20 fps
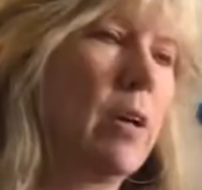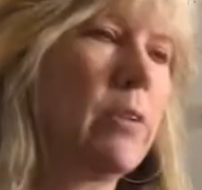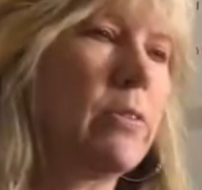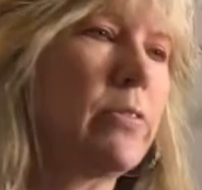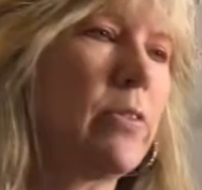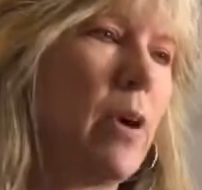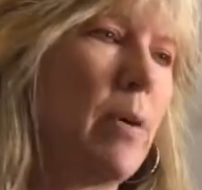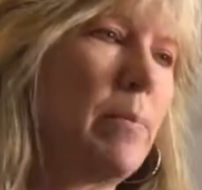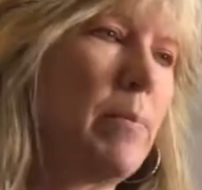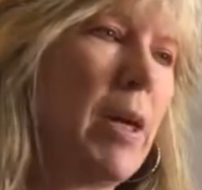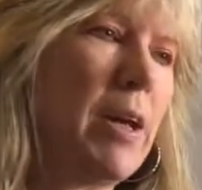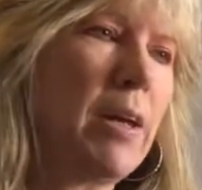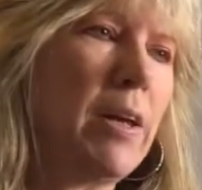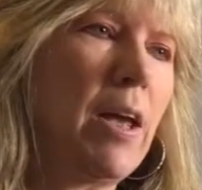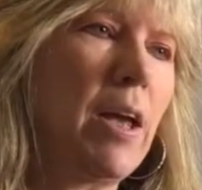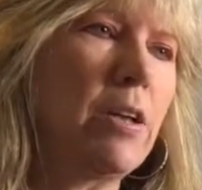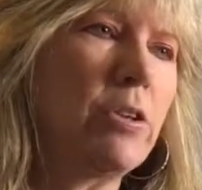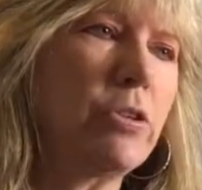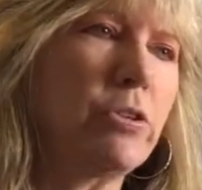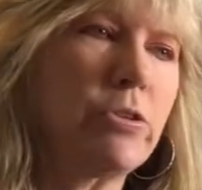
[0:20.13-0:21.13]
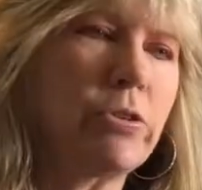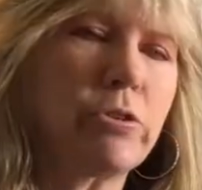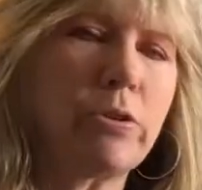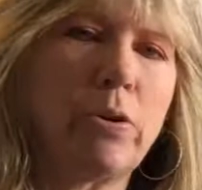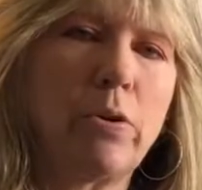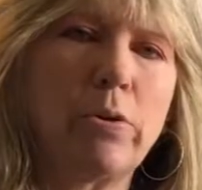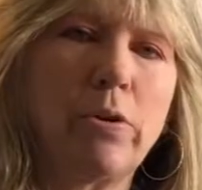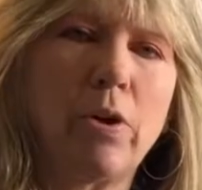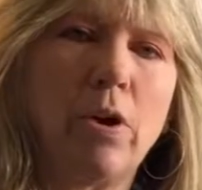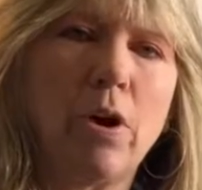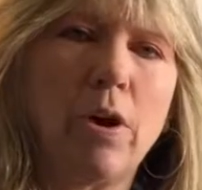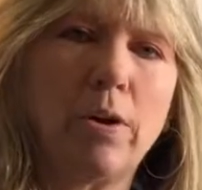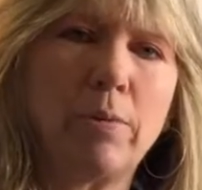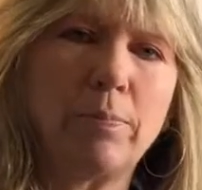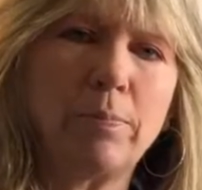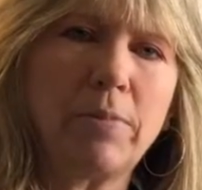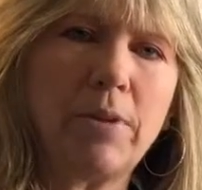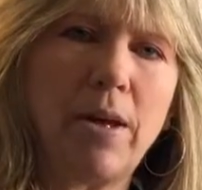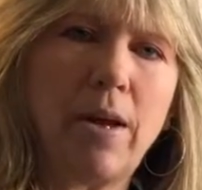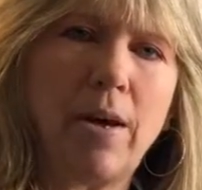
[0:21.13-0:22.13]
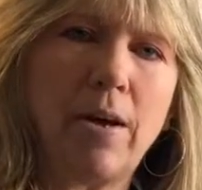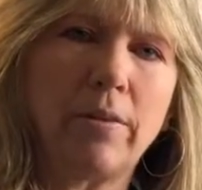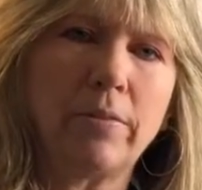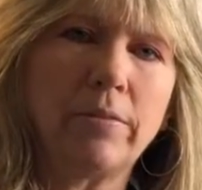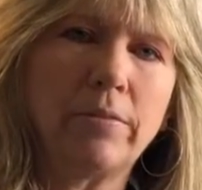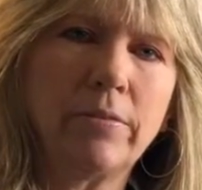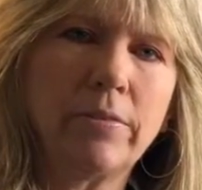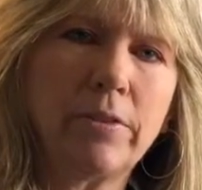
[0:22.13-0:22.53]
Some medications slow your heart down,